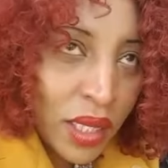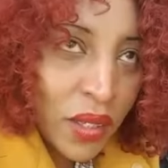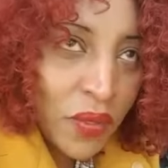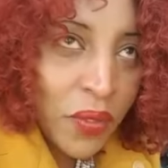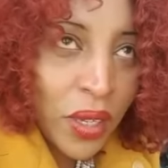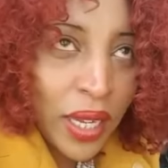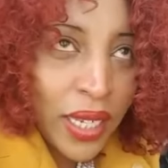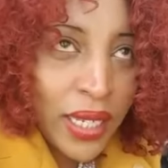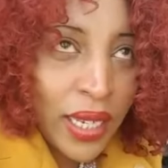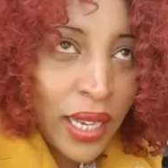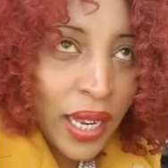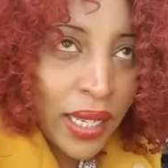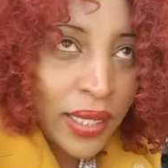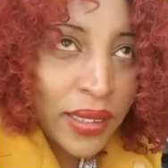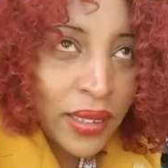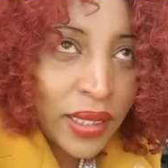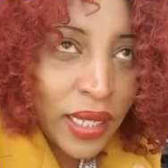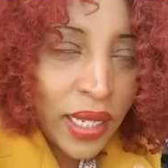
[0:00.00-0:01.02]
If you're in
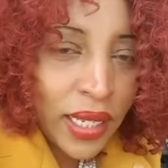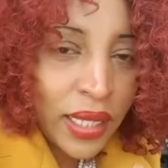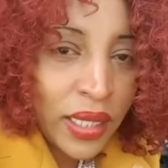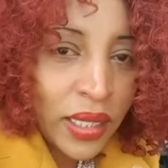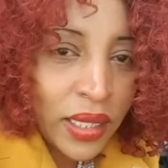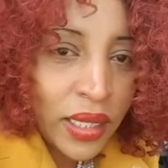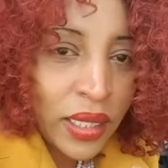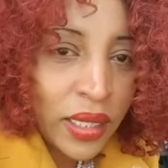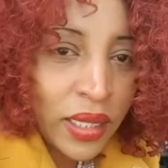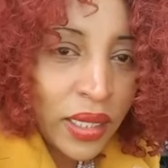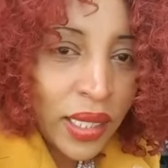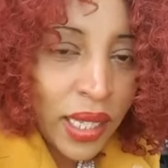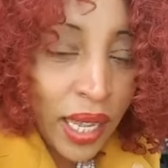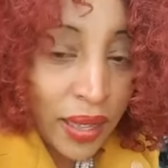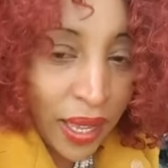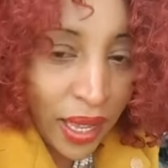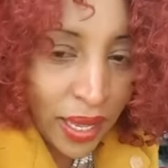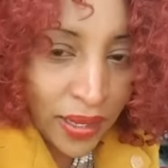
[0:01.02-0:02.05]
London,
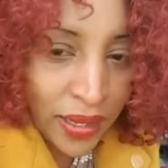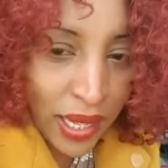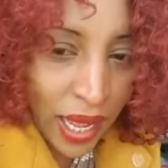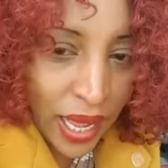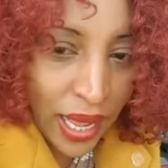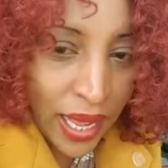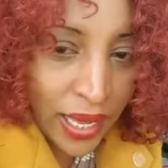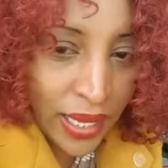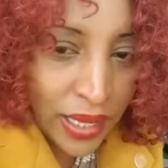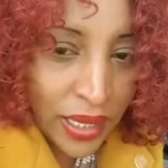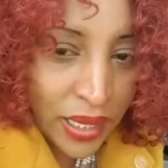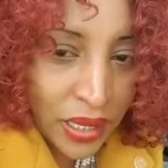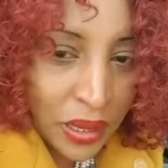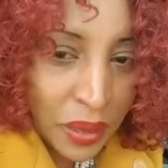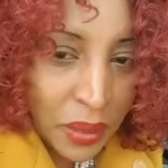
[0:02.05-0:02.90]
Kenya is ahead.